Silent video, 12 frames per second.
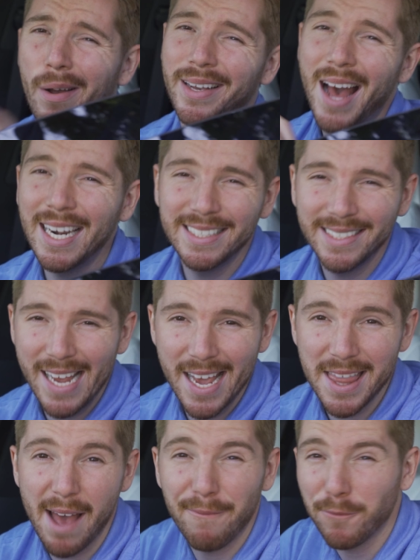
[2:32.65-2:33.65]
I gotta say,
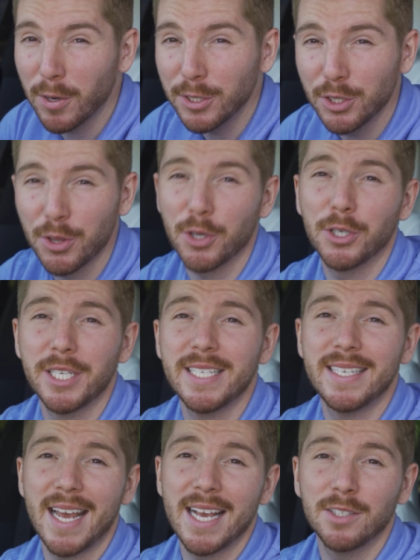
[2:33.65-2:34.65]
that first 30
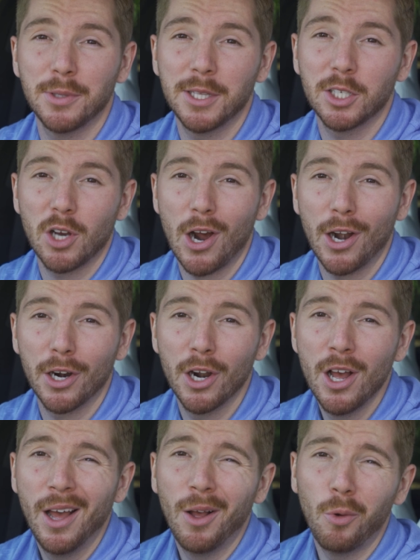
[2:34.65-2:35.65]
days with the car
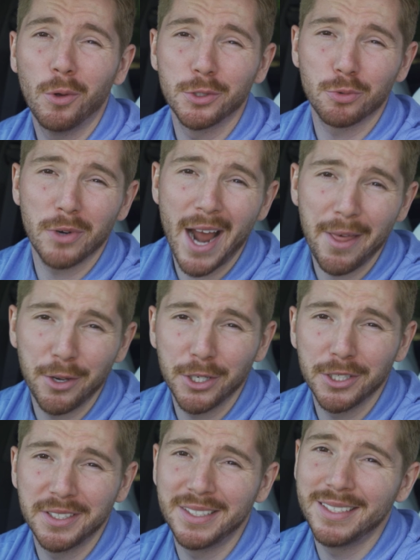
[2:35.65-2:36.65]
was
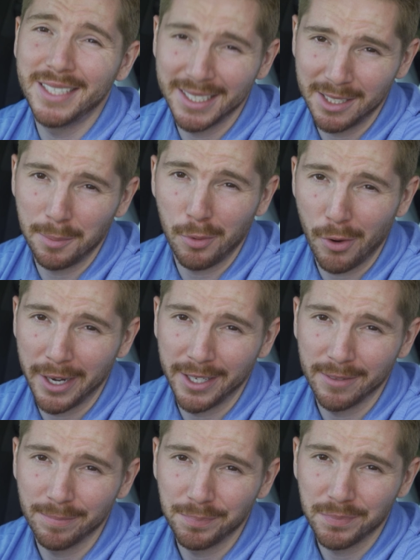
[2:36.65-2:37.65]
rather disappointing.
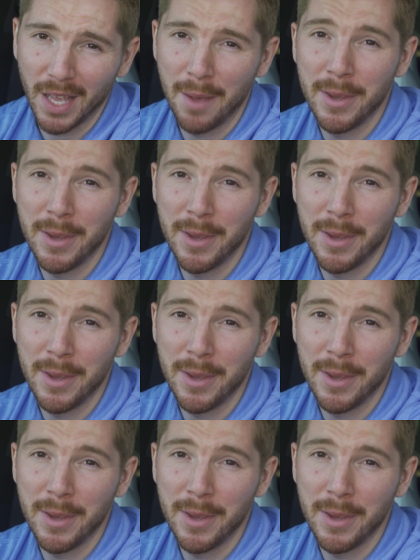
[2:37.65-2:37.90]
I